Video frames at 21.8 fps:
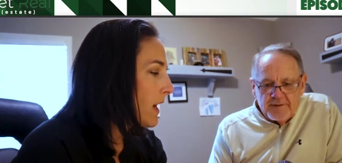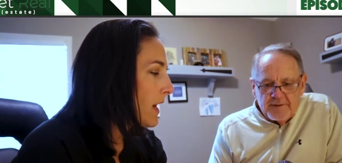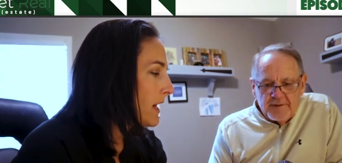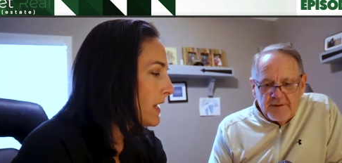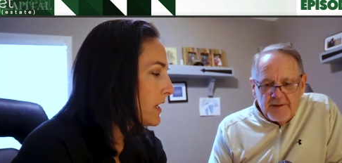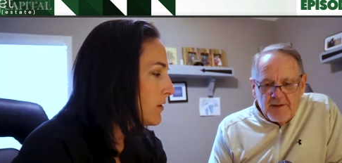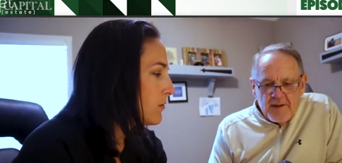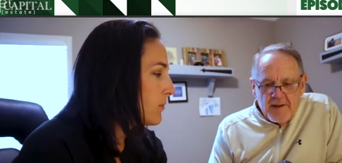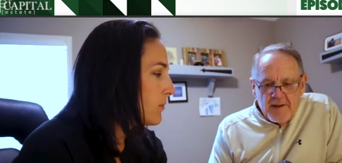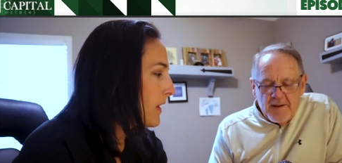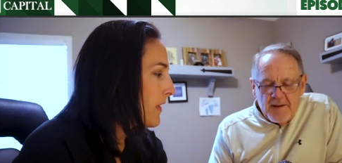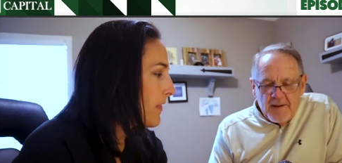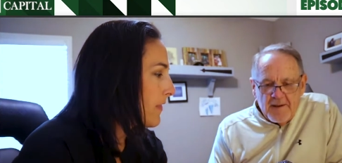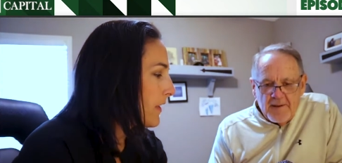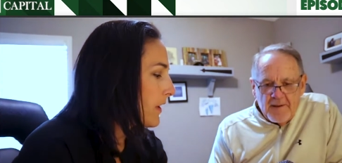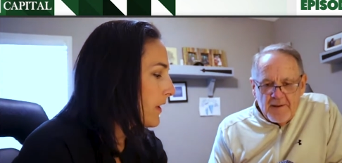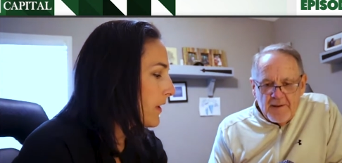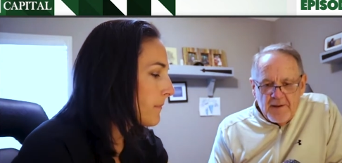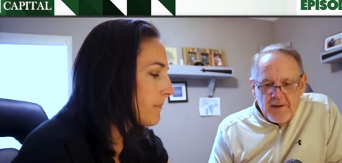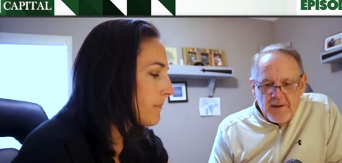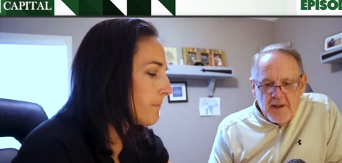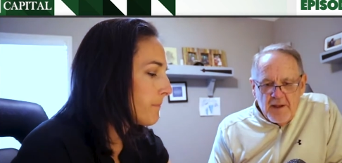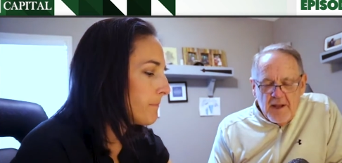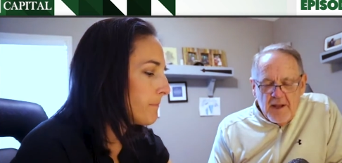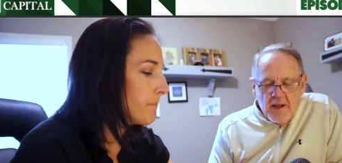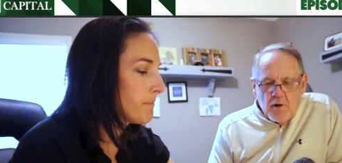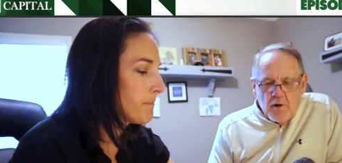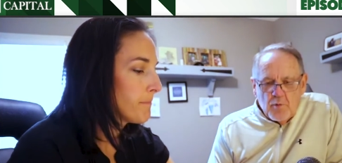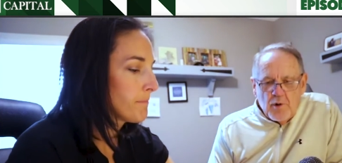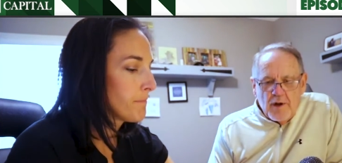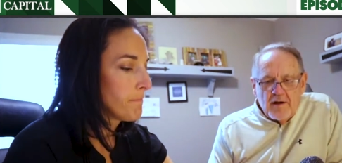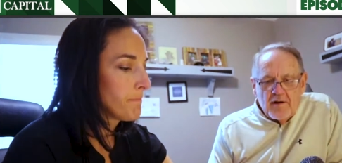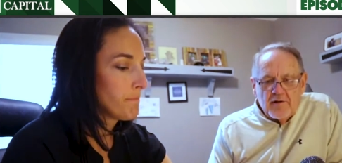Speaker 1: why you went there.
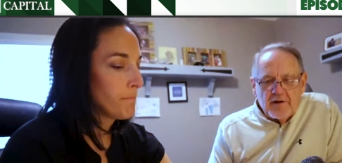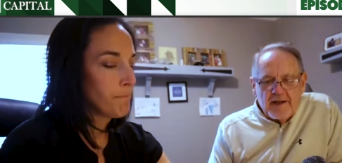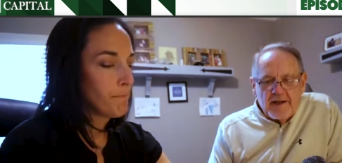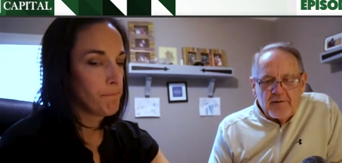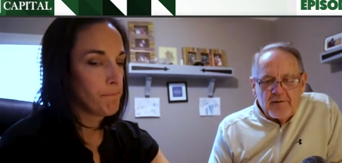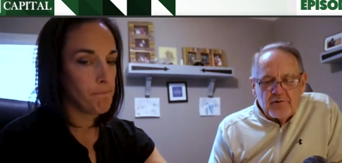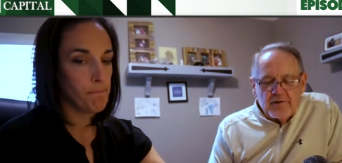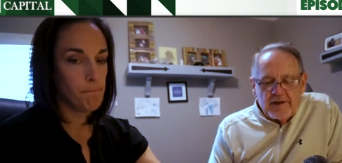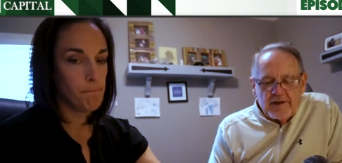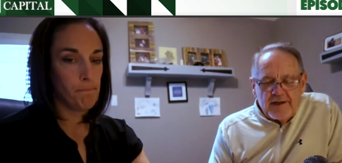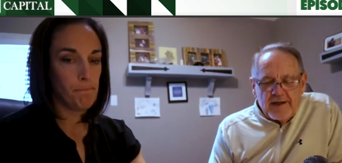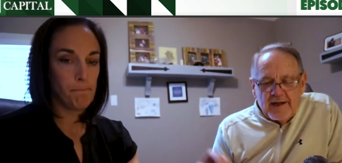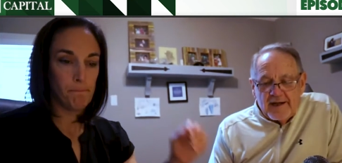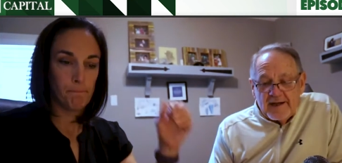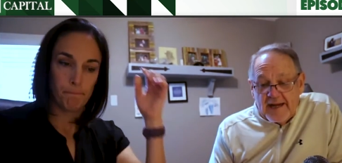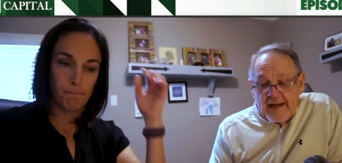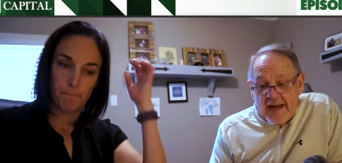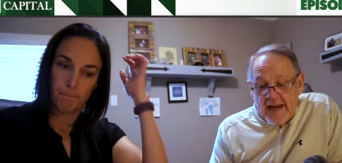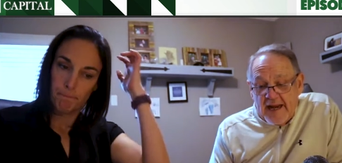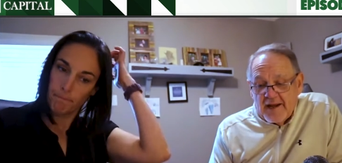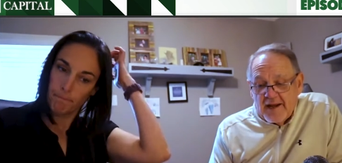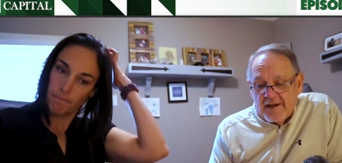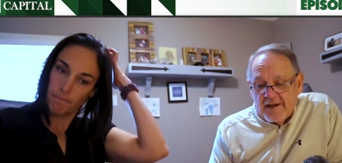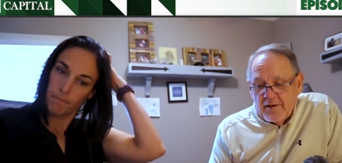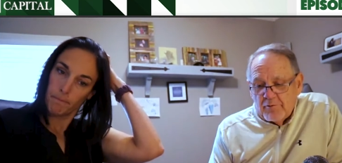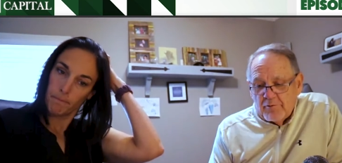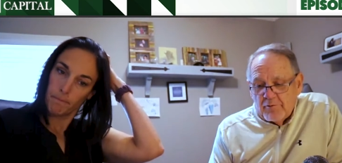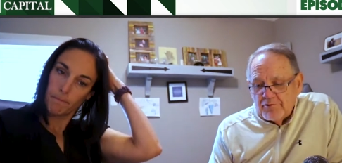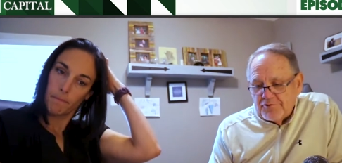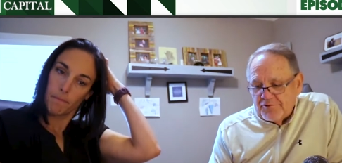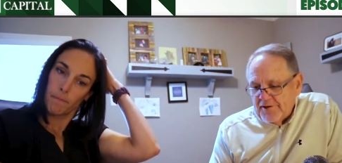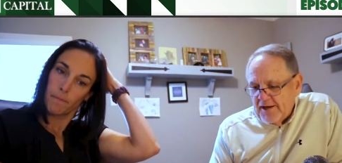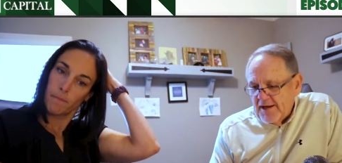
Speaker 2: Well, it again, it
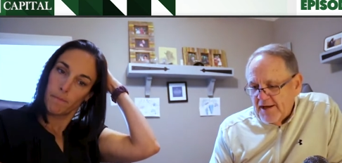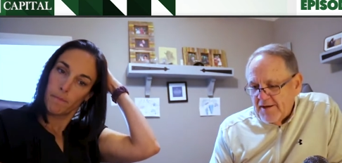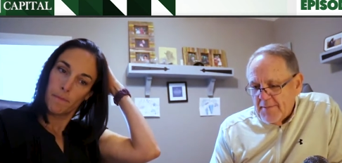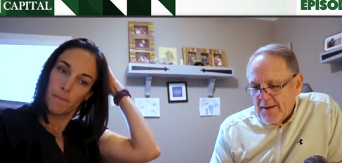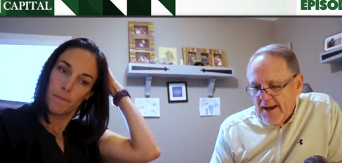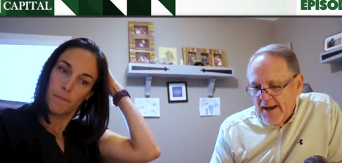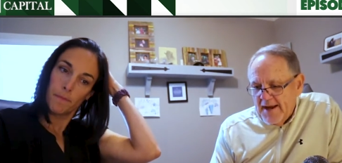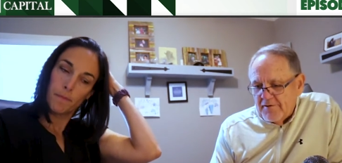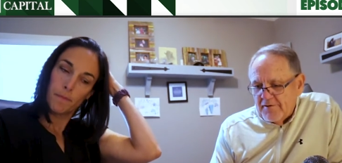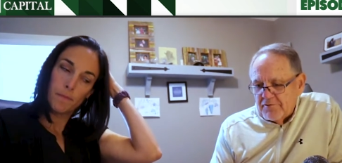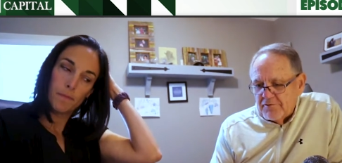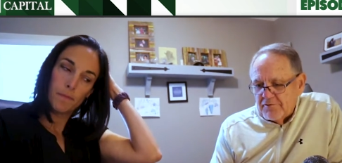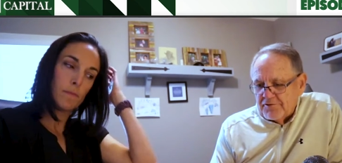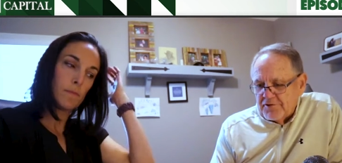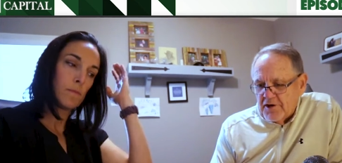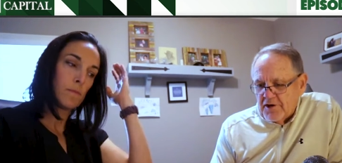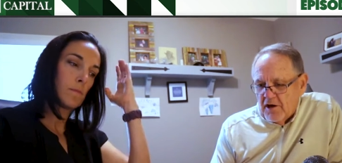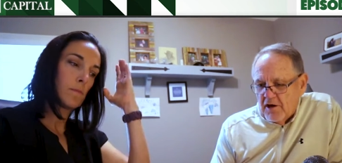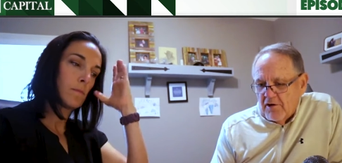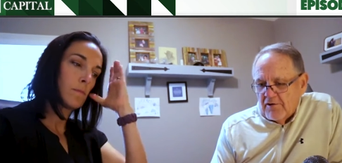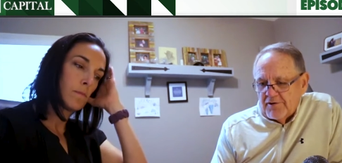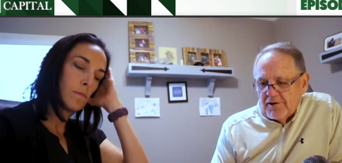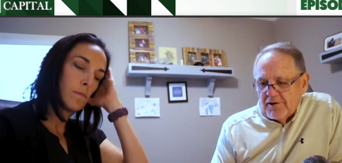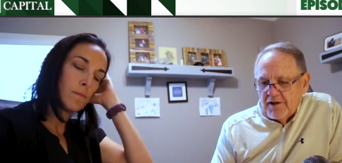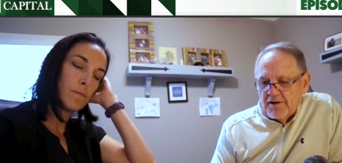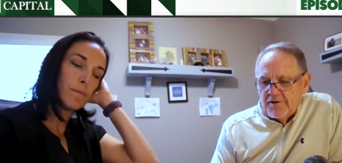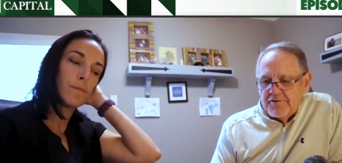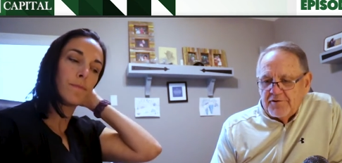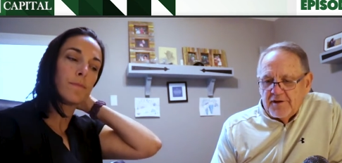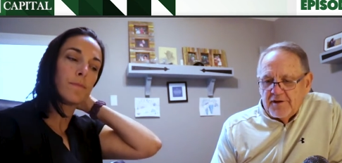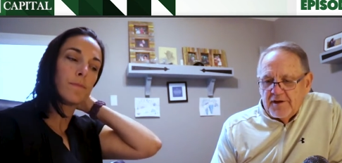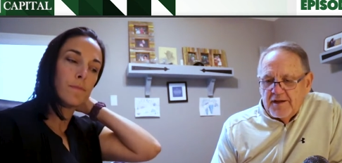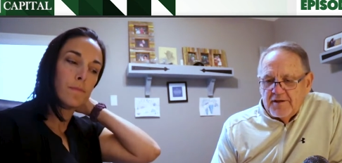was city managers calling
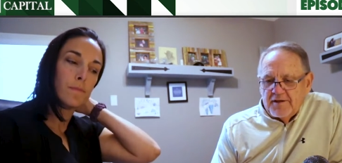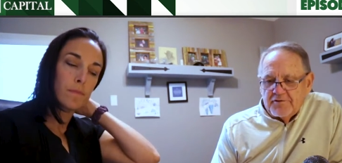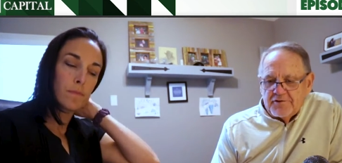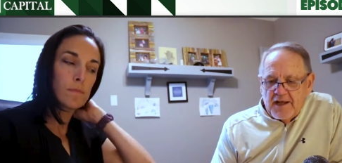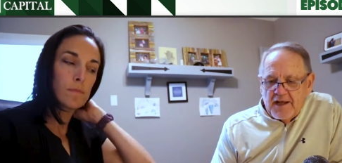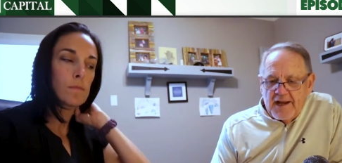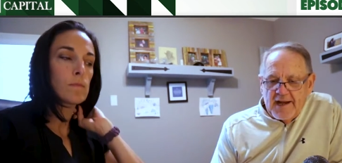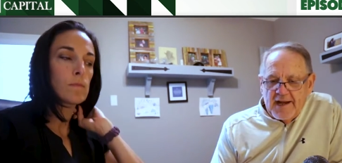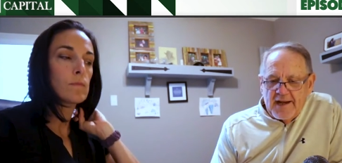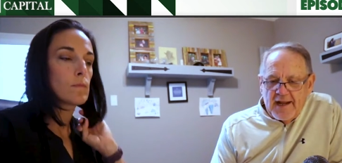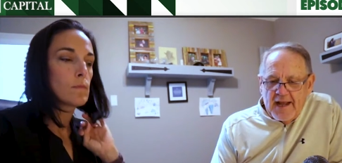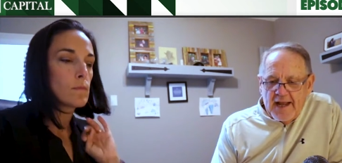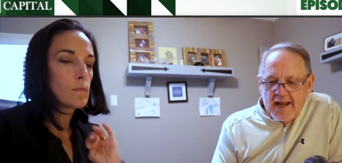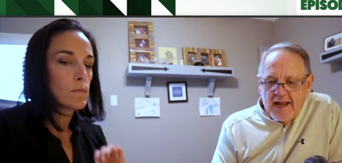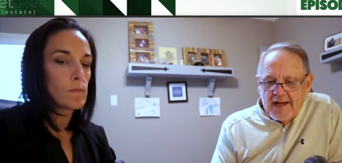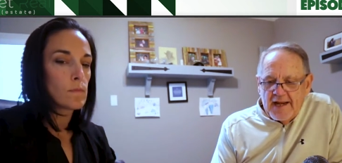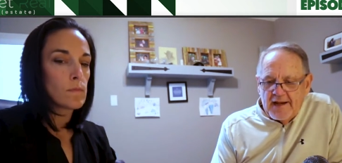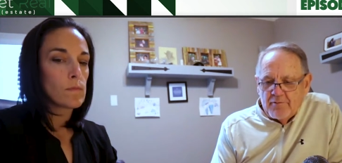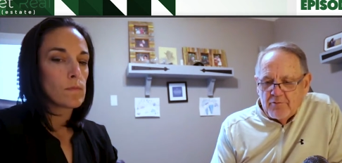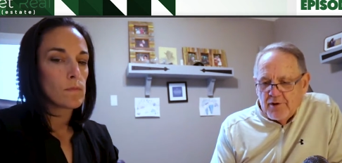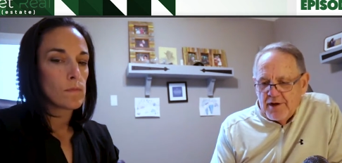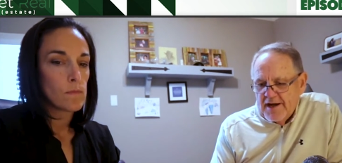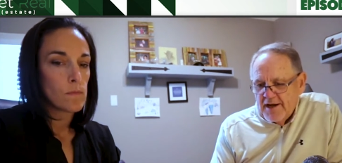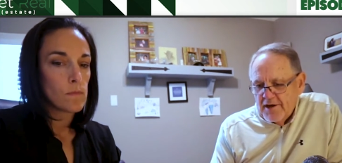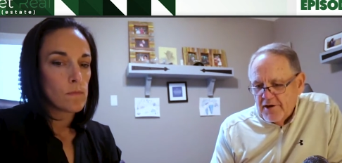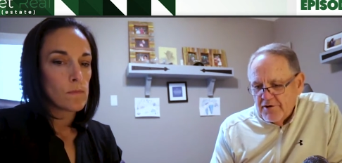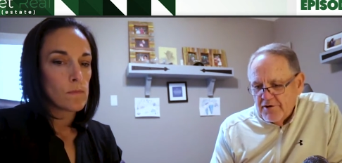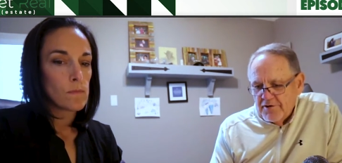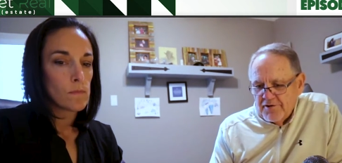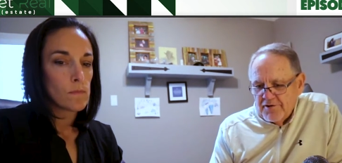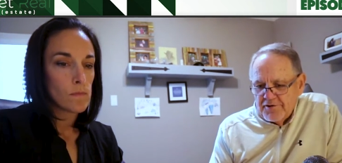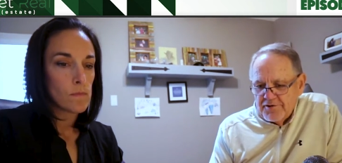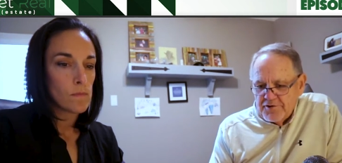us and saying, hey, we
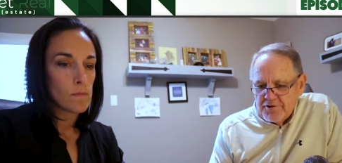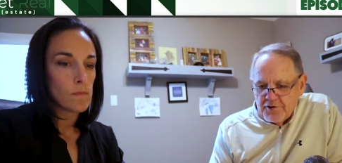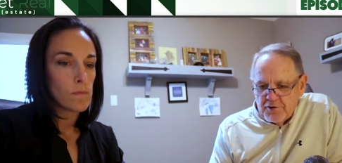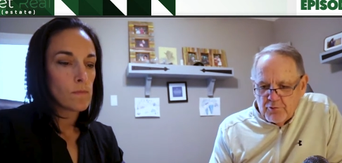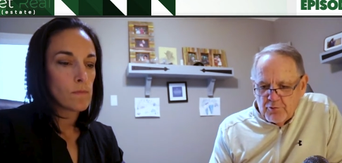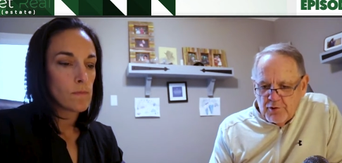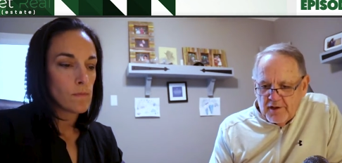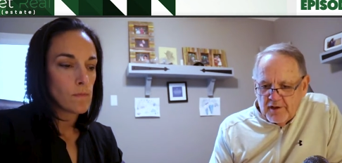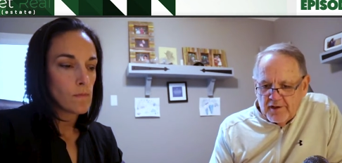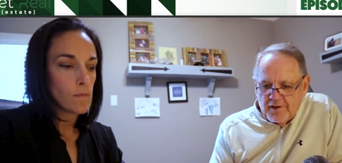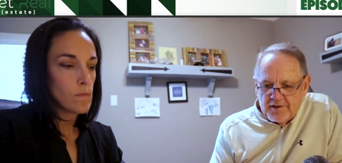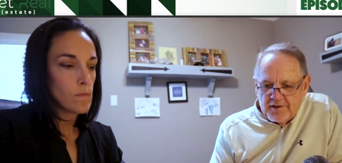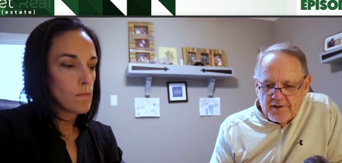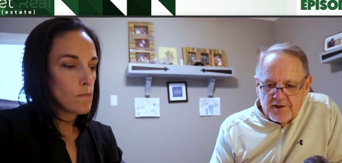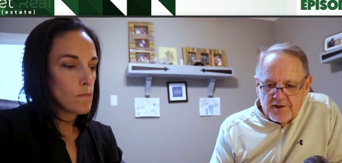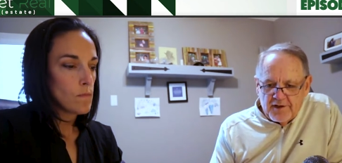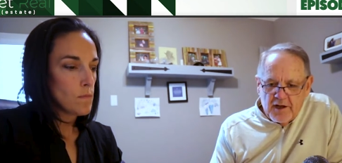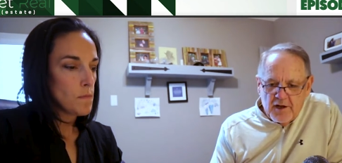hear that you're willing to